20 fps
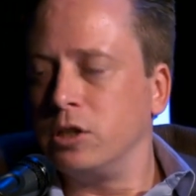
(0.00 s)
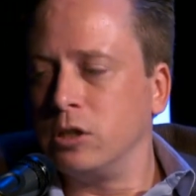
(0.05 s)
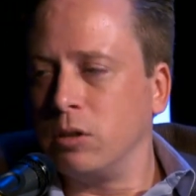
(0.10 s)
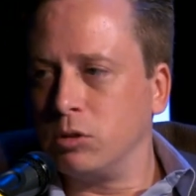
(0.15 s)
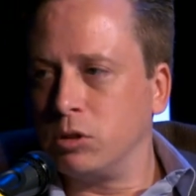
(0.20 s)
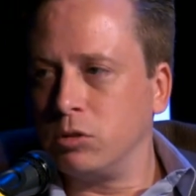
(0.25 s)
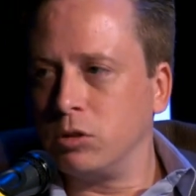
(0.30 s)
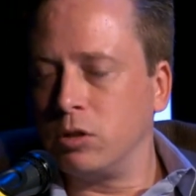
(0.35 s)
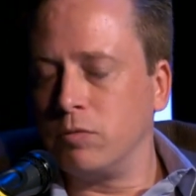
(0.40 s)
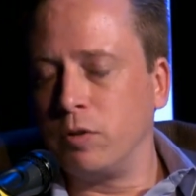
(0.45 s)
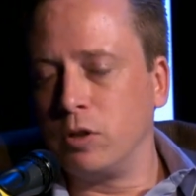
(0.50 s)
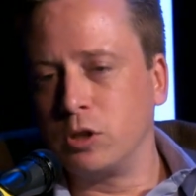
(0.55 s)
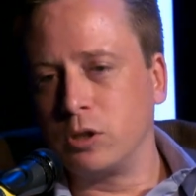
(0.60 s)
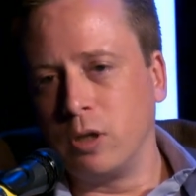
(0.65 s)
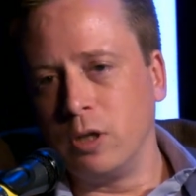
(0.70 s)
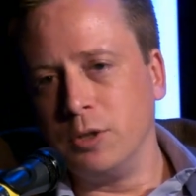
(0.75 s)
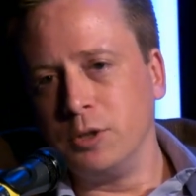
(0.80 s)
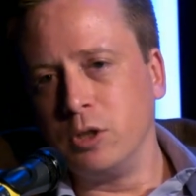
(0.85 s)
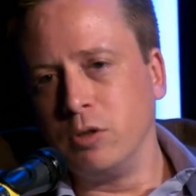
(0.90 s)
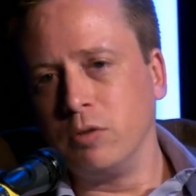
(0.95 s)
So first
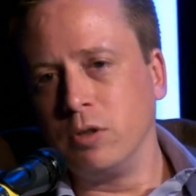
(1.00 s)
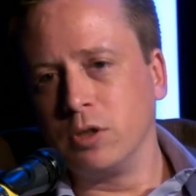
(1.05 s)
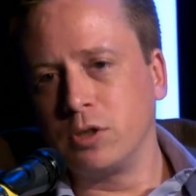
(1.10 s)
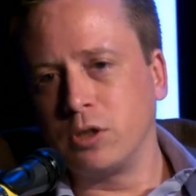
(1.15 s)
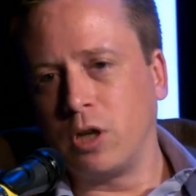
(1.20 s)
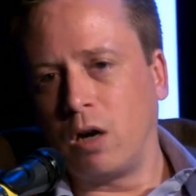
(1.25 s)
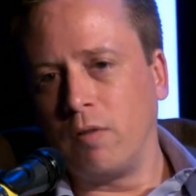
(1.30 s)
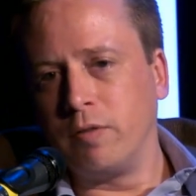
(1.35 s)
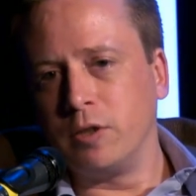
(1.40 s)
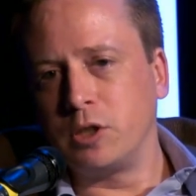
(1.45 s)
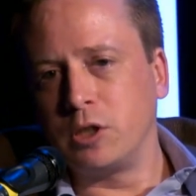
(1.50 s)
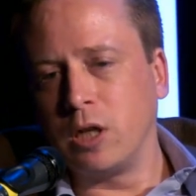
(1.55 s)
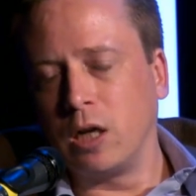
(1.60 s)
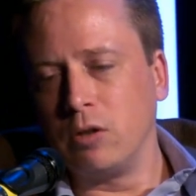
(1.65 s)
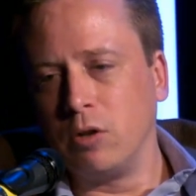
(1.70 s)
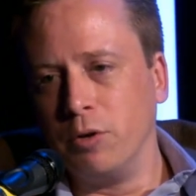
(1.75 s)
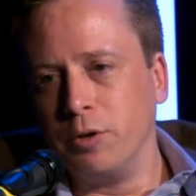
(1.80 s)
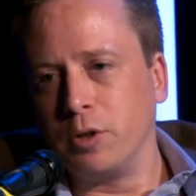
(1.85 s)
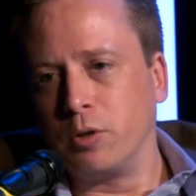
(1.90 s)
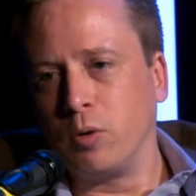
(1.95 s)
trying to do this, obviously I
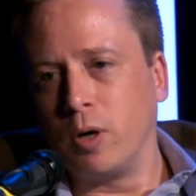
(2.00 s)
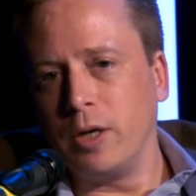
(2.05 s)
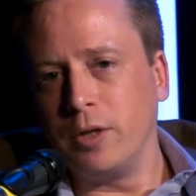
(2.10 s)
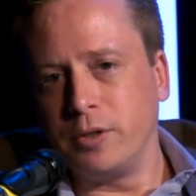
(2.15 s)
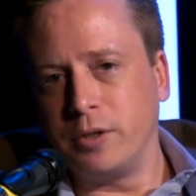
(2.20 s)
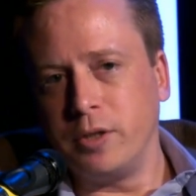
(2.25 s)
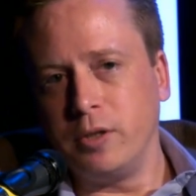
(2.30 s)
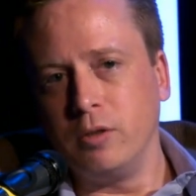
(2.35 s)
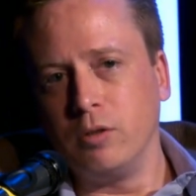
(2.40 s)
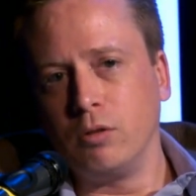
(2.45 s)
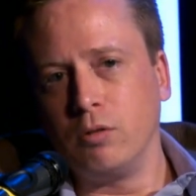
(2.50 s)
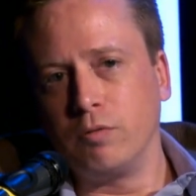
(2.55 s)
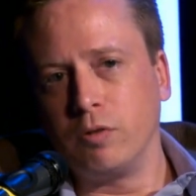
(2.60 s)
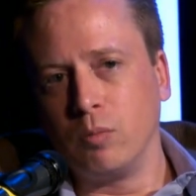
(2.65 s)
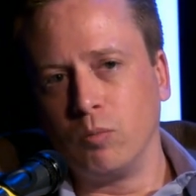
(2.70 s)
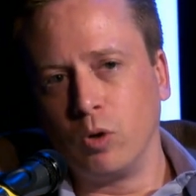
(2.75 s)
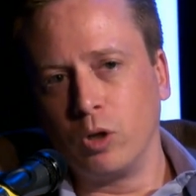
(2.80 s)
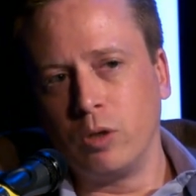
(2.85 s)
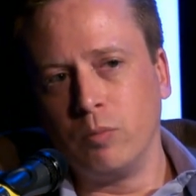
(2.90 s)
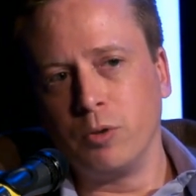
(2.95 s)
learned a great deal from
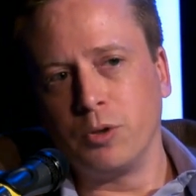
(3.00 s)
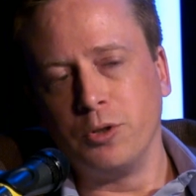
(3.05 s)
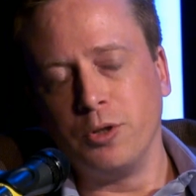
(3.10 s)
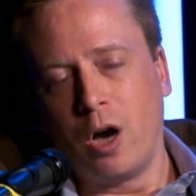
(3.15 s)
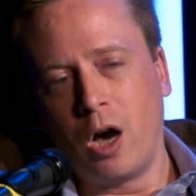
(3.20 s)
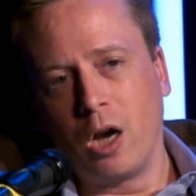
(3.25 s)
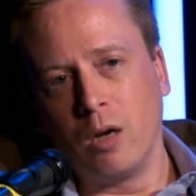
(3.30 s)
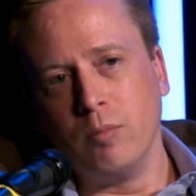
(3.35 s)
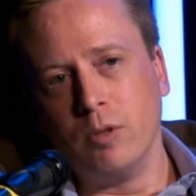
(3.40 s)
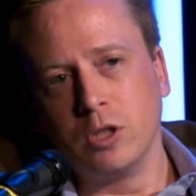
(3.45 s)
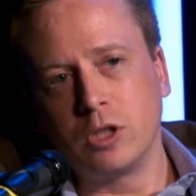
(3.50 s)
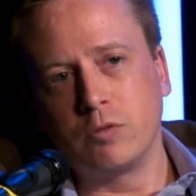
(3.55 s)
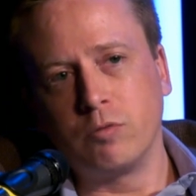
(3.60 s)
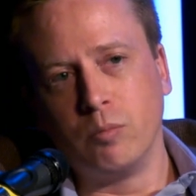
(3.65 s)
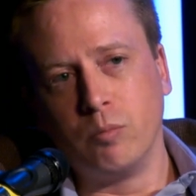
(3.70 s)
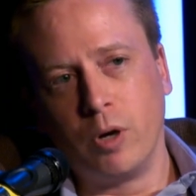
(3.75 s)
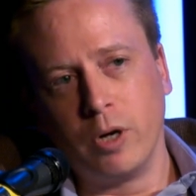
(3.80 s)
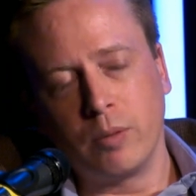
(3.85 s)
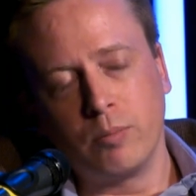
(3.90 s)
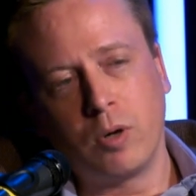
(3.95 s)
working with Anonymous,
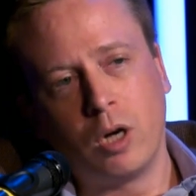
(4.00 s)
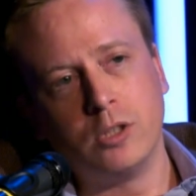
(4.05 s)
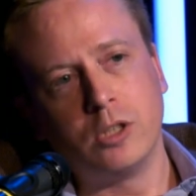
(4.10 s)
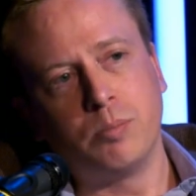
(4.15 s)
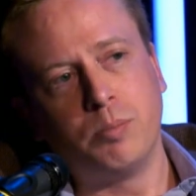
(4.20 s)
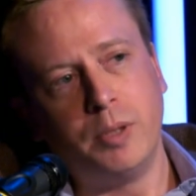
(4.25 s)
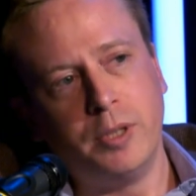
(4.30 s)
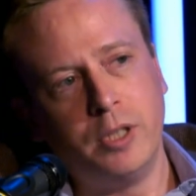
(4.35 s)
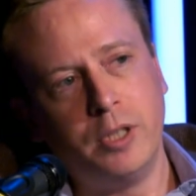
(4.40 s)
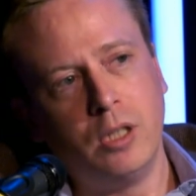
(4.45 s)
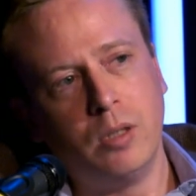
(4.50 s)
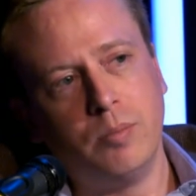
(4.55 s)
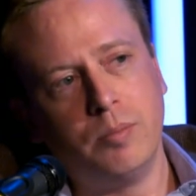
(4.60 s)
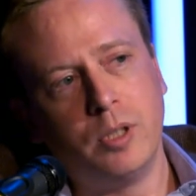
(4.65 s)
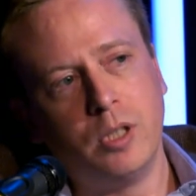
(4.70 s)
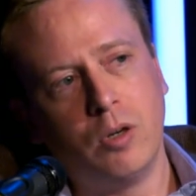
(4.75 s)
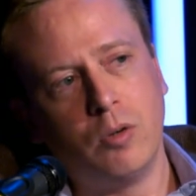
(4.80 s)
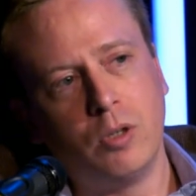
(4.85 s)
from running Project PM,